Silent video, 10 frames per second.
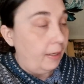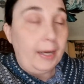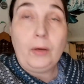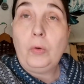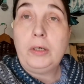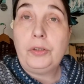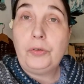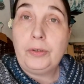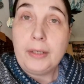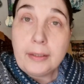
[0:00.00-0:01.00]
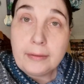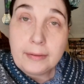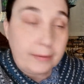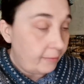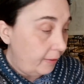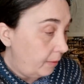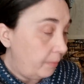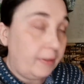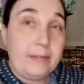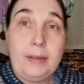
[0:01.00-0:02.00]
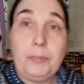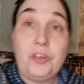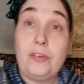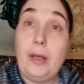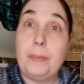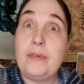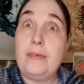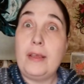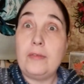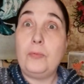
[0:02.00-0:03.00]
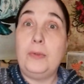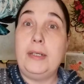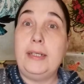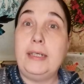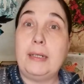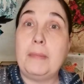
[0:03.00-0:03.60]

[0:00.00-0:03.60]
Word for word: I wanted to knit instead because I'm just obsessed with knitting.